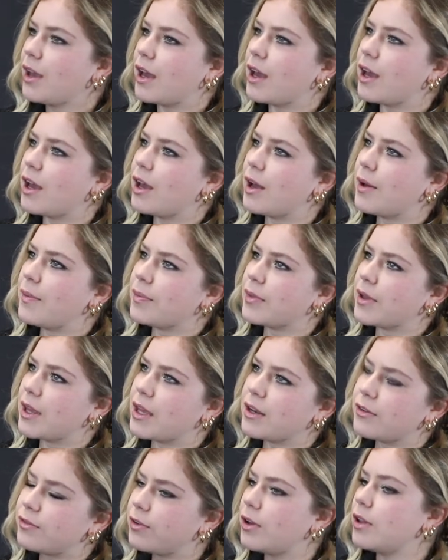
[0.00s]

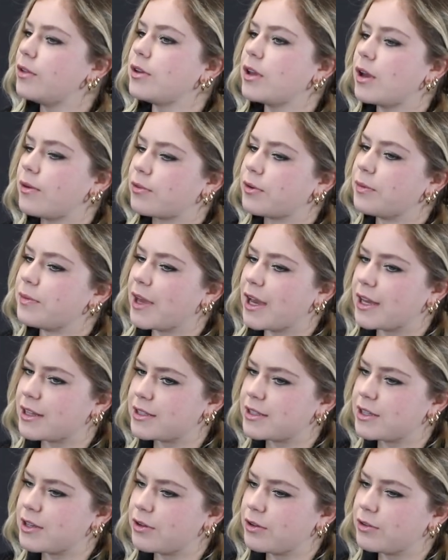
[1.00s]
And following up from that,
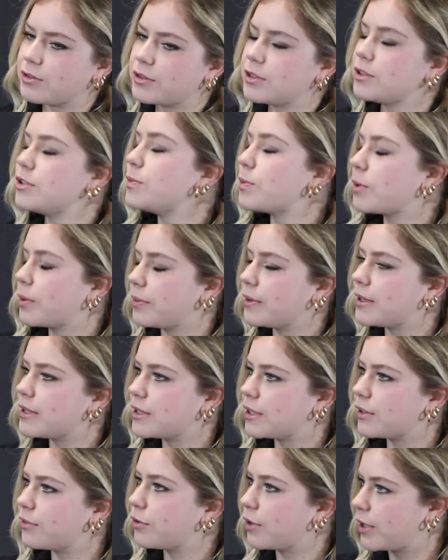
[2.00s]
so to do
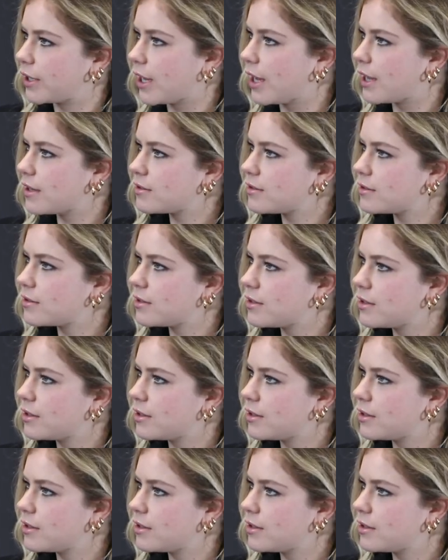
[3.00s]
probabilistic forecast,